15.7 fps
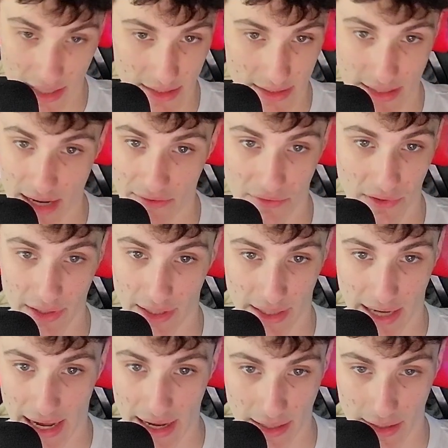definitely a
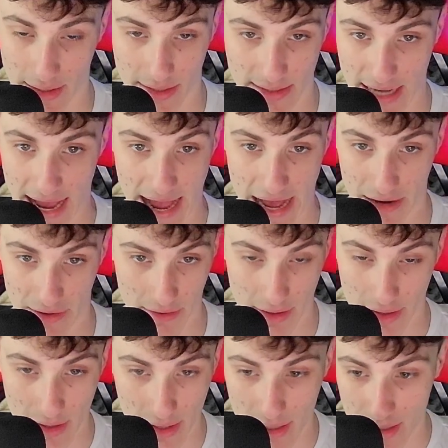candidate to add
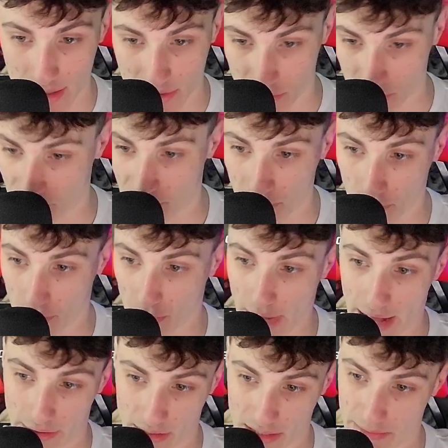to fill
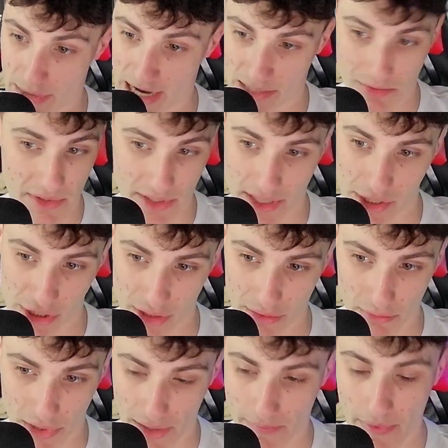Alex Mack's position.
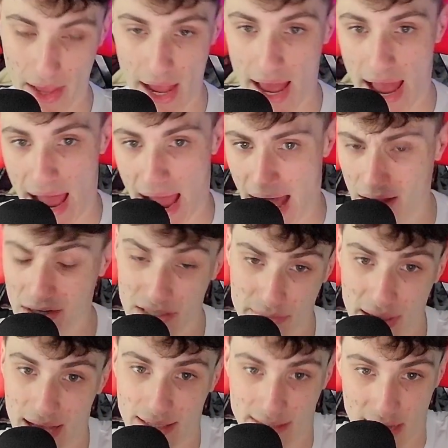But Alex
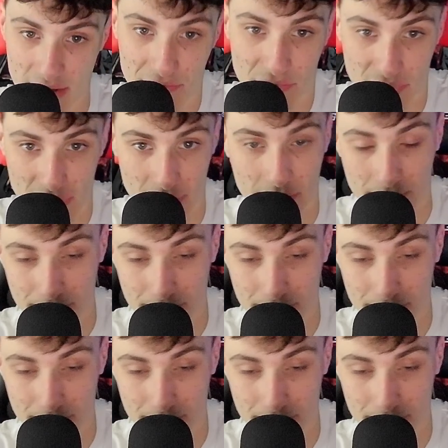Mack definitely